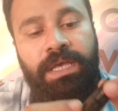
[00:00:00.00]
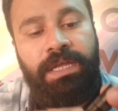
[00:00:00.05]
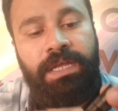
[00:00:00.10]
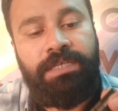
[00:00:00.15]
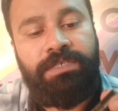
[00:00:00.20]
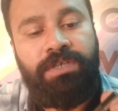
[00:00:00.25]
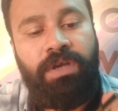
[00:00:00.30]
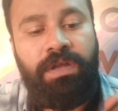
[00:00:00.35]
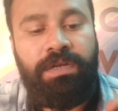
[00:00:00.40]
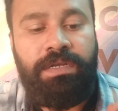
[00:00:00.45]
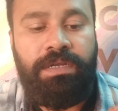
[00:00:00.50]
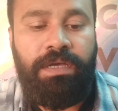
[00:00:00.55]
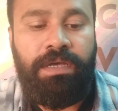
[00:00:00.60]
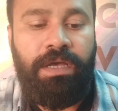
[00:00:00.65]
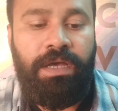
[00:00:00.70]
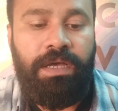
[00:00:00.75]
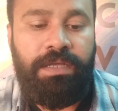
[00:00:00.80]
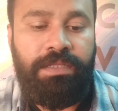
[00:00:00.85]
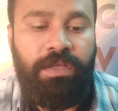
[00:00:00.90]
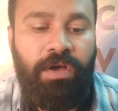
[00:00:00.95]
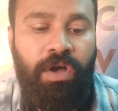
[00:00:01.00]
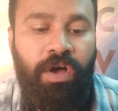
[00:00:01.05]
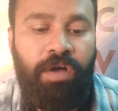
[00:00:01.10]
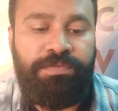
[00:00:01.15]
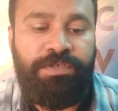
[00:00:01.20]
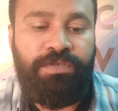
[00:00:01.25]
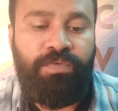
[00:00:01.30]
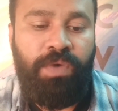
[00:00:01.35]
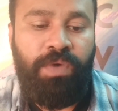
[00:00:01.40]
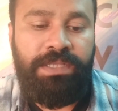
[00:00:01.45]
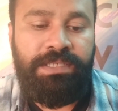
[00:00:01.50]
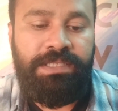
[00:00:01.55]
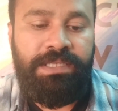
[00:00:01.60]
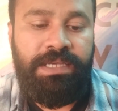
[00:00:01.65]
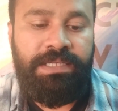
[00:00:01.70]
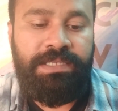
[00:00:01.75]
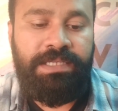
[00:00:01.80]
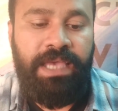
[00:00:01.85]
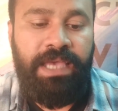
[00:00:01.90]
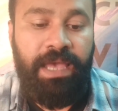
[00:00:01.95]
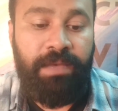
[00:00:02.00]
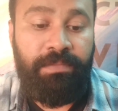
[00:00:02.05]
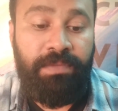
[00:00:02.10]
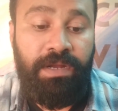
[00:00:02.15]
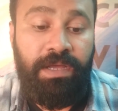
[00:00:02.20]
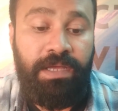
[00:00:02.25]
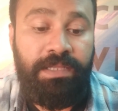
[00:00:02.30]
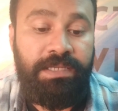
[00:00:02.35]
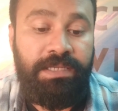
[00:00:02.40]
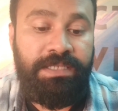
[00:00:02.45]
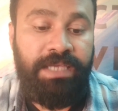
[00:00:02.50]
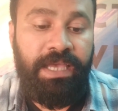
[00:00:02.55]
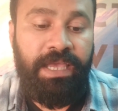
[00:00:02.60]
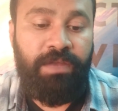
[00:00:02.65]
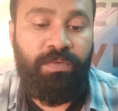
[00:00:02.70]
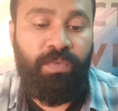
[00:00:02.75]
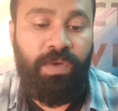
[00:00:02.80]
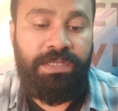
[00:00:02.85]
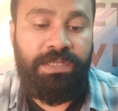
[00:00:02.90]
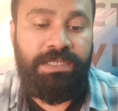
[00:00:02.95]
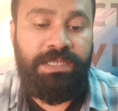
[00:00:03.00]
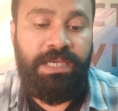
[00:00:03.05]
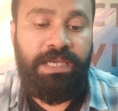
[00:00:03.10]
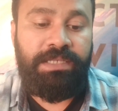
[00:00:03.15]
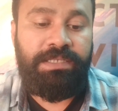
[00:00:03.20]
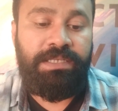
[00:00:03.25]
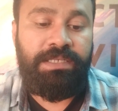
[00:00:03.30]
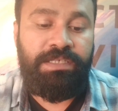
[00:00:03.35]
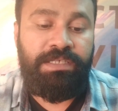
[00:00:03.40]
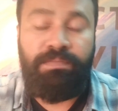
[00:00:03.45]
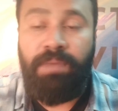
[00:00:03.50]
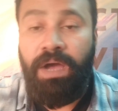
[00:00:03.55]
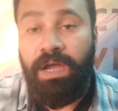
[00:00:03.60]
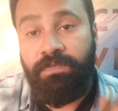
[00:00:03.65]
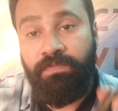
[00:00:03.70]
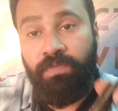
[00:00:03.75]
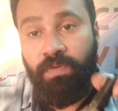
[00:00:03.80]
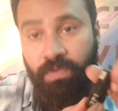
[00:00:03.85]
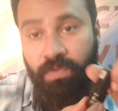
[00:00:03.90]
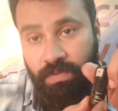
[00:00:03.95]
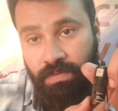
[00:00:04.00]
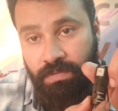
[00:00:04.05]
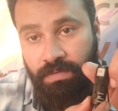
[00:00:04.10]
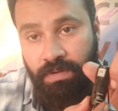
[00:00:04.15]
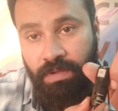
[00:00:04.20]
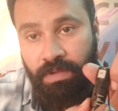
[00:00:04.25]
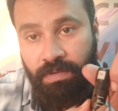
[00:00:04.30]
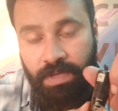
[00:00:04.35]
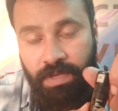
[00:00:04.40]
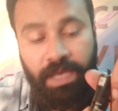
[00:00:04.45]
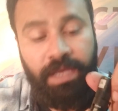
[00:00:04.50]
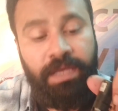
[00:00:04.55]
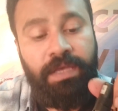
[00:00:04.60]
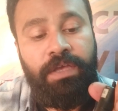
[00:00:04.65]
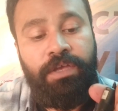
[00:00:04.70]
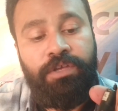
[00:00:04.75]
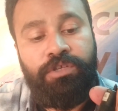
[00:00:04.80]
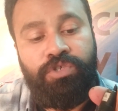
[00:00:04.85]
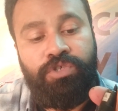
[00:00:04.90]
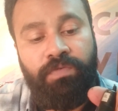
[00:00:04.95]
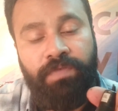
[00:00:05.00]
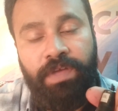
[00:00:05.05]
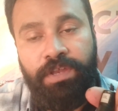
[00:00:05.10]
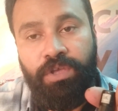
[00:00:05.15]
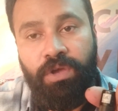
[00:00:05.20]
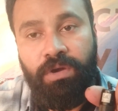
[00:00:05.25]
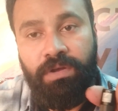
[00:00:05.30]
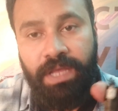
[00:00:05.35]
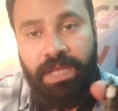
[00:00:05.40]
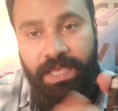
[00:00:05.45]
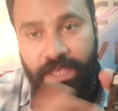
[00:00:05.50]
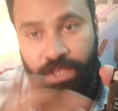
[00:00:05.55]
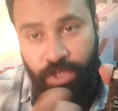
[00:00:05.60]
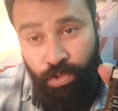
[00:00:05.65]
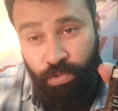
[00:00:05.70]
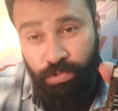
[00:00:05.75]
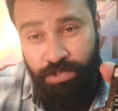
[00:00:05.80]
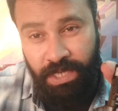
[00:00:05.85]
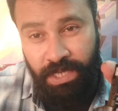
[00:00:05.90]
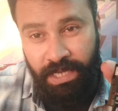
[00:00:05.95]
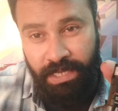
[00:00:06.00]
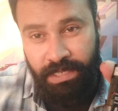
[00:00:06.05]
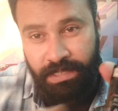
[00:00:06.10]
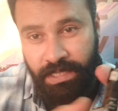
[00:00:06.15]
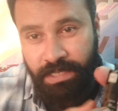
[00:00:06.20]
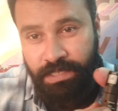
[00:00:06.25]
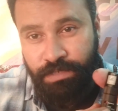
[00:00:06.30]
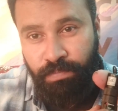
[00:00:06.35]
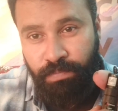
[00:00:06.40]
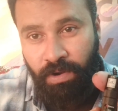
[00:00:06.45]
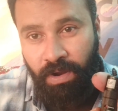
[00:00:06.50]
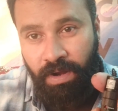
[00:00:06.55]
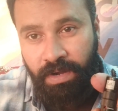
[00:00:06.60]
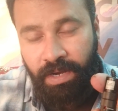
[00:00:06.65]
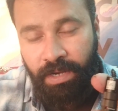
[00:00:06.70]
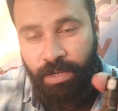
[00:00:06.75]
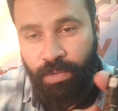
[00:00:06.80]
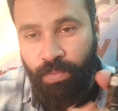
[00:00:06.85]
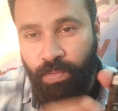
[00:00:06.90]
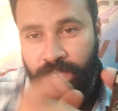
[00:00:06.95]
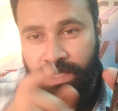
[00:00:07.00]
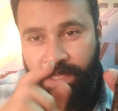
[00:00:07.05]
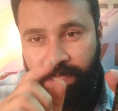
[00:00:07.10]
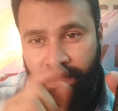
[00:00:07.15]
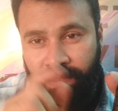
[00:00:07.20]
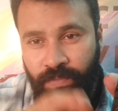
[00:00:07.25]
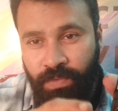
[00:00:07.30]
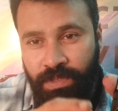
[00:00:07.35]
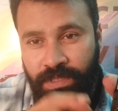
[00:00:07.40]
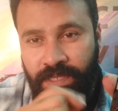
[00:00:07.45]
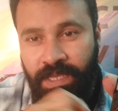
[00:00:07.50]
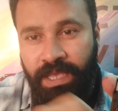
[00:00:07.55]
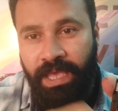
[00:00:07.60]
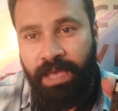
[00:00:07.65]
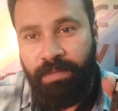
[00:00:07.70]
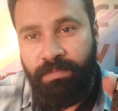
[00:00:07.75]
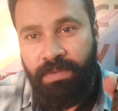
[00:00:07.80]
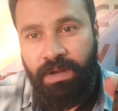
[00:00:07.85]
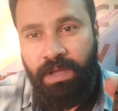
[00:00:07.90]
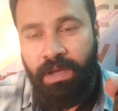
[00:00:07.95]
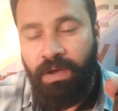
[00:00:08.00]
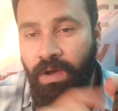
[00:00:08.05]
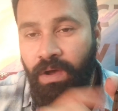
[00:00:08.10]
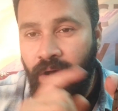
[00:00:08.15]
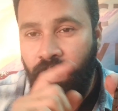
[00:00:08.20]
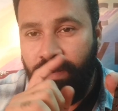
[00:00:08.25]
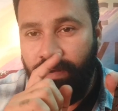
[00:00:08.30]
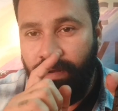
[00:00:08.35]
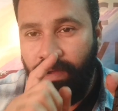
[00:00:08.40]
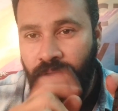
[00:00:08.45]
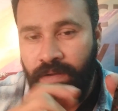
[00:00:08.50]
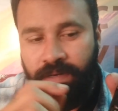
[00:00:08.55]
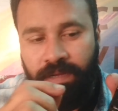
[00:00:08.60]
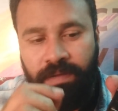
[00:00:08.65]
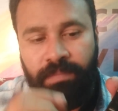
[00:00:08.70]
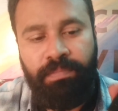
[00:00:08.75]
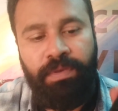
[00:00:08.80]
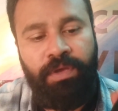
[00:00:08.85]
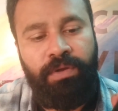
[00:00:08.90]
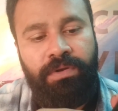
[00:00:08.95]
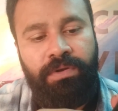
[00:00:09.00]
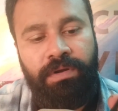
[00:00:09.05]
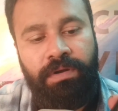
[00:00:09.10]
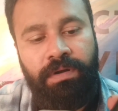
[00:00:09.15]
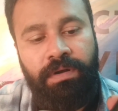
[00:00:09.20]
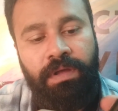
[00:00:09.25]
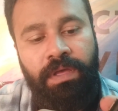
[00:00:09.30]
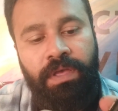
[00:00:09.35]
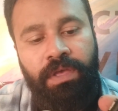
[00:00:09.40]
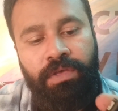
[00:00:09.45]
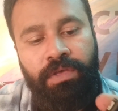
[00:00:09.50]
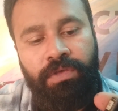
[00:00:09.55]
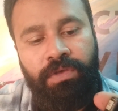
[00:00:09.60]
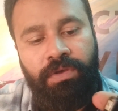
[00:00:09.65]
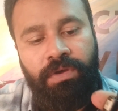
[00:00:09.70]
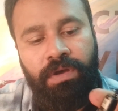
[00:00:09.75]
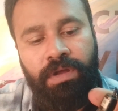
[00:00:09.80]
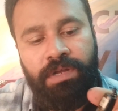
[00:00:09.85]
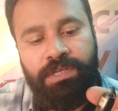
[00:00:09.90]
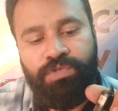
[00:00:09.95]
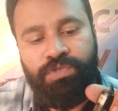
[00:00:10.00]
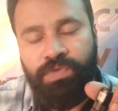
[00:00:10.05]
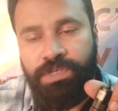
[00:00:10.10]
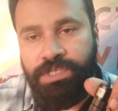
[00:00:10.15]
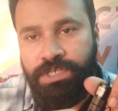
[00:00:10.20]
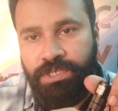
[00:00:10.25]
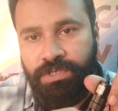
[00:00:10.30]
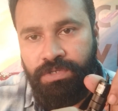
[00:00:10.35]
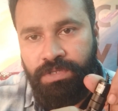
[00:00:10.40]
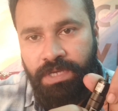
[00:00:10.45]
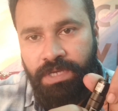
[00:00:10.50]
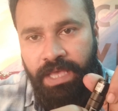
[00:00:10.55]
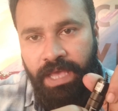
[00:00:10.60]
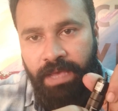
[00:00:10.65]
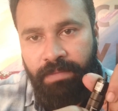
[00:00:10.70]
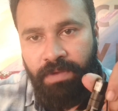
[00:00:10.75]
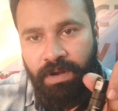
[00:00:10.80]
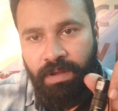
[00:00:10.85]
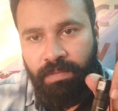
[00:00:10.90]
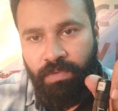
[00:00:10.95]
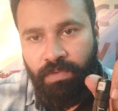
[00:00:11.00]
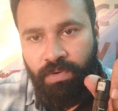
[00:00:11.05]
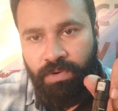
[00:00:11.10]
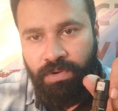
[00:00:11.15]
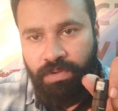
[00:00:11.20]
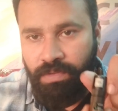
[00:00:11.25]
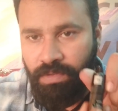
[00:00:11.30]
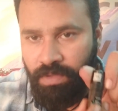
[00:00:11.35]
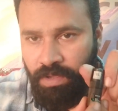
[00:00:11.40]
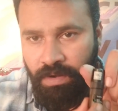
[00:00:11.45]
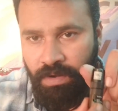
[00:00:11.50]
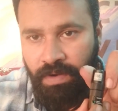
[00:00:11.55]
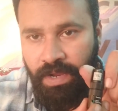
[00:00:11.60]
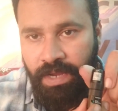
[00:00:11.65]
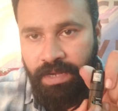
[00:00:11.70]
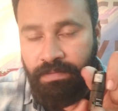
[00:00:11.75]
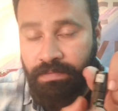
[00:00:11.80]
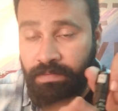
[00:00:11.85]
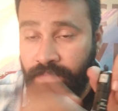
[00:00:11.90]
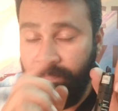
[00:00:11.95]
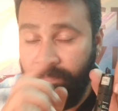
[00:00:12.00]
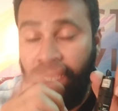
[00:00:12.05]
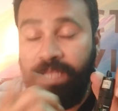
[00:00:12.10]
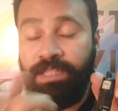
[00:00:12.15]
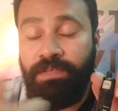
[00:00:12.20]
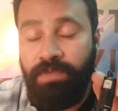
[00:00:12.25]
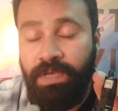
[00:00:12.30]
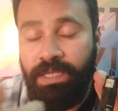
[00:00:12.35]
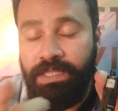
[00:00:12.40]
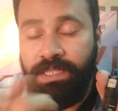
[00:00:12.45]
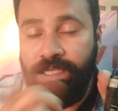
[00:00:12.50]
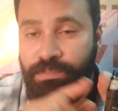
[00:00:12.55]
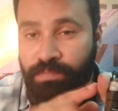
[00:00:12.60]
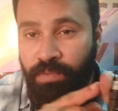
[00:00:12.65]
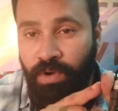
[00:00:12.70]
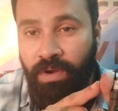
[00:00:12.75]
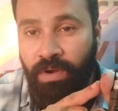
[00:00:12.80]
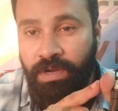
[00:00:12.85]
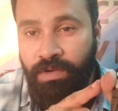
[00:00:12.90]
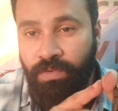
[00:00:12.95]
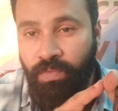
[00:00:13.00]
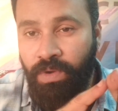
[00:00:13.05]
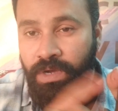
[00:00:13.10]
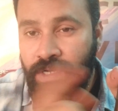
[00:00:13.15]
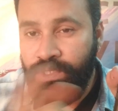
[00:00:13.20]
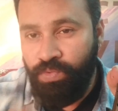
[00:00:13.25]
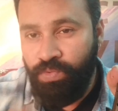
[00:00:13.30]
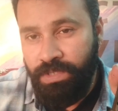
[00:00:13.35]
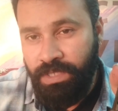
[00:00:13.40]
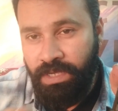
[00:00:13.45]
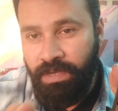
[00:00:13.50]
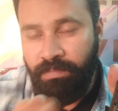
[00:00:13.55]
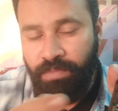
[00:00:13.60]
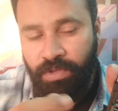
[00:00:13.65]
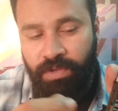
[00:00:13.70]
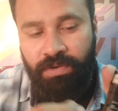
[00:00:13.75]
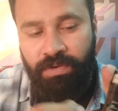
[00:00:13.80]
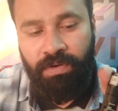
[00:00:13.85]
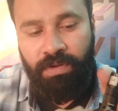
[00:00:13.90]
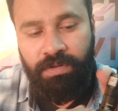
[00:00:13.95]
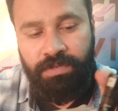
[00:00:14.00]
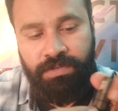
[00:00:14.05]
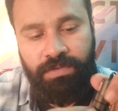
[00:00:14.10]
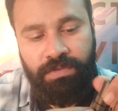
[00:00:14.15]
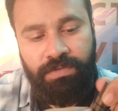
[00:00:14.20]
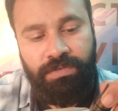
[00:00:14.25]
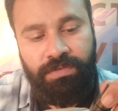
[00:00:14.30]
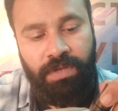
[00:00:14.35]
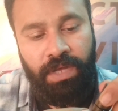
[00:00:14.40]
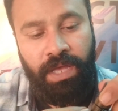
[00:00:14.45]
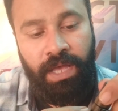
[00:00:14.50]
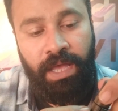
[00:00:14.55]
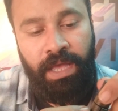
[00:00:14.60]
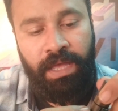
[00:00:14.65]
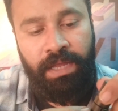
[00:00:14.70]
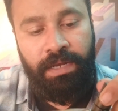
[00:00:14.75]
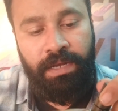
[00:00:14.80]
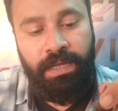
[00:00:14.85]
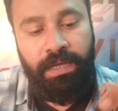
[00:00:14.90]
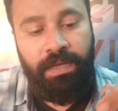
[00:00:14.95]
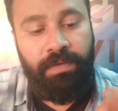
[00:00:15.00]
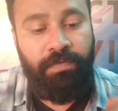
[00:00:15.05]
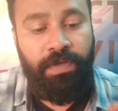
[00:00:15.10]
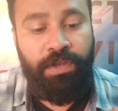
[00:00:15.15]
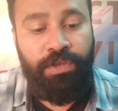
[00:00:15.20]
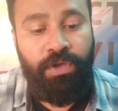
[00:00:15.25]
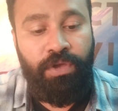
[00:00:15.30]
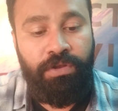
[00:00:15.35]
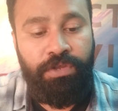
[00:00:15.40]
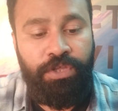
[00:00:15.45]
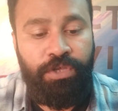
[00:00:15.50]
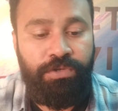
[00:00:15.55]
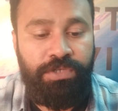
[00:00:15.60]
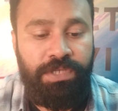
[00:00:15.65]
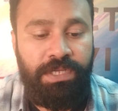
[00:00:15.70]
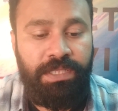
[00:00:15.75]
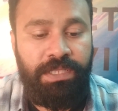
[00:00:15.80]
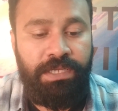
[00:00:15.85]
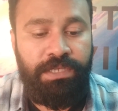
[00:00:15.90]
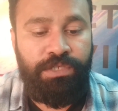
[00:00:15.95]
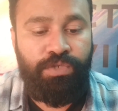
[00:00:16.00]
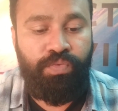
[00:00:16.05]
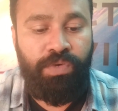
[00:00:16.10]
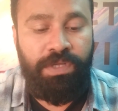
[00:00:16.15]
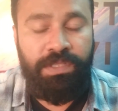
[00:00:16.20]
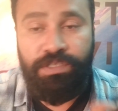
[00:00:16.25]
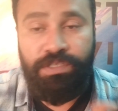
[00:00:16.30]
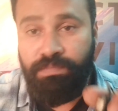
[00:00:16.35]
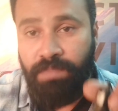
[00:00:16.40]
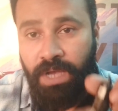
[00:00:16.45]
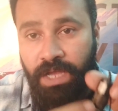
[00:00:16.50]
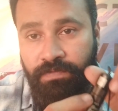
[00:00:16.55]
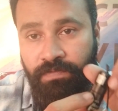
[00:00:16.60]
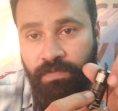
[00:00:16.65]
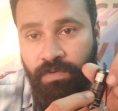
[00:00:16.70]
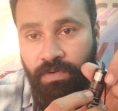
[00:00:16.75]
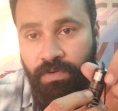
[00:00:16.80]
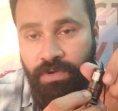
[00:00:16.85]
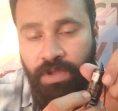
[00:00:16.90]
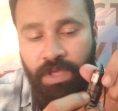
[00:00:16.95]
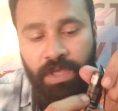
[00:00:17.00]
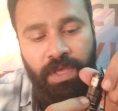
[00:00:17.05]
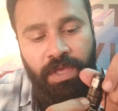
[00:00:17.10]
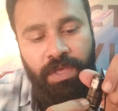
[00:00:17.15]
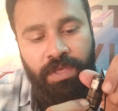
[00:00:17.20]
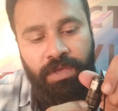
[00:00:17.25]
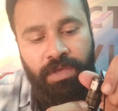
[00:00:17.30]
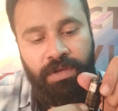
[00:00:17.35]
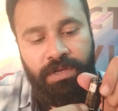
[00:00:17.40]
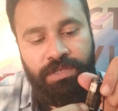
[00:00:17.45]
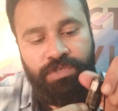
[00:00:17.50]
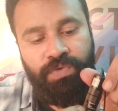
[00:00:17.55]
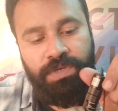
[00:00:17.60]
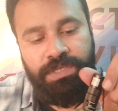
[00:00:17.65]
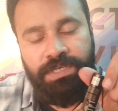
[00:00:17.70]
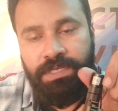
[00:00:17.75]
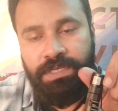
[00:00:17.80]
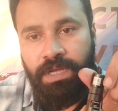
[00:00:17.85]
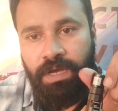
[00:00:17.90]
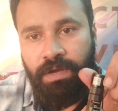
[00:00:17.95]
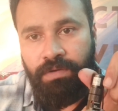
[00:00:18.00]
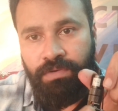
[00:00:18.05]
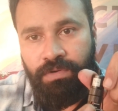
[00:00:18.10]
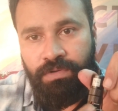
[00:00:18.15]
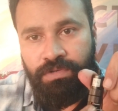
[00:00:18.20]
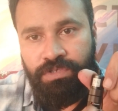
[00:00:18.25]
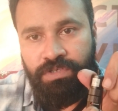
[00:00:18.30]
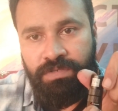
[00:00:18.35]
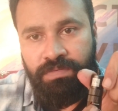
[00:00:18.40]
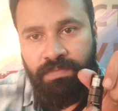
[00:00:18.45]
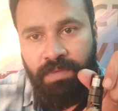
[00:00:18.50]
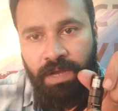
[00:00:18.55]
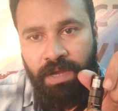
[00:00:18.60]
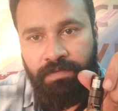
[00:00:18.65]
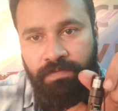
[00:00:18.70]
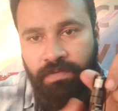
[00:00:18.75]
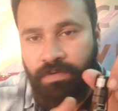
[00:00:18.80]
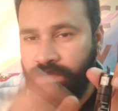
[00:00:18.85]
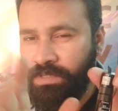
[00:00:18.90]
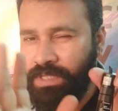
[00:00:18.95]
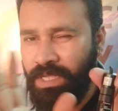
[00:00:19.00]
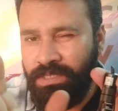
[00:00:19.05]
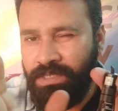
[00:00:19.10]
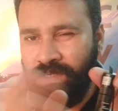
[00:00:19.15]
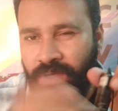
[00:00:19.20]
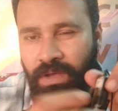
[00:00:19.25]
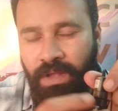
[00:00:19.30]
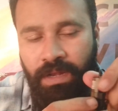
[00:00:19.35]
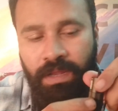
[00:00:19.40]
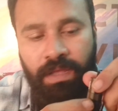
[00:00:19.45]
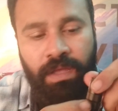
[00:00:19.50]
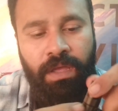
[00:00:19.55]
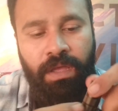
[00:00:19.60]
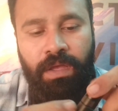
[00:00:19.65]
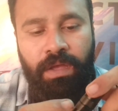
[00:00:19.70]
It has got the option one says camera, the second one says smartphone. Okay, so when you're using this product with camera or computer, you're gonna switch it to the camera mode. All right, by the way, this product works with computer also, and when you're using this with smartphone, you're gonna switch it down to smartphone. That's all.